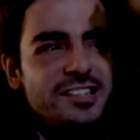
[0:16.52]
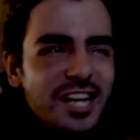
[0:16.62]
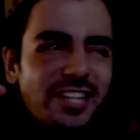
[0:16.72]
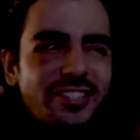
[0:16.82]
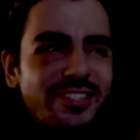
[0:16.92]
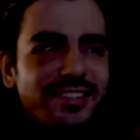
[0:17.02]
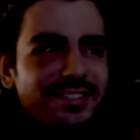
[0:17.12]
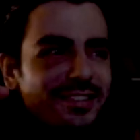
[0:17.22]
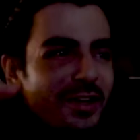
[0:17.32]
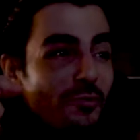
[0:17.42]

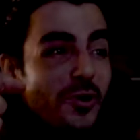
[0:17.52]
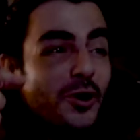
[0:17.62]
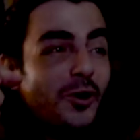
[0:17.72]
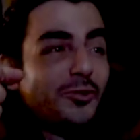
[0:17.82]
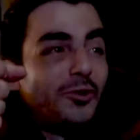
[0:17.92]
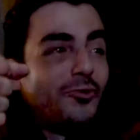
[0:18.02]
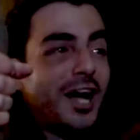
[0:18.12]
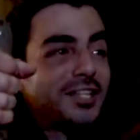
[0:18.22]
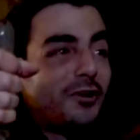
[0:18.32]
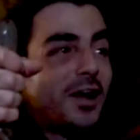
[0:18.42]
Yes, we're going the
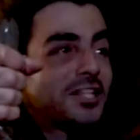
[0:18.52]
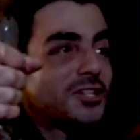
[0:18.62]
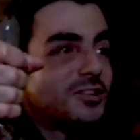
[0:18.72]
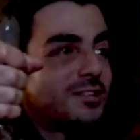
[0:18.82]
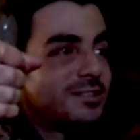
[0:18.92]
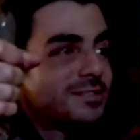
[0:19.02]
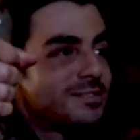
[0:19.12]
right direction.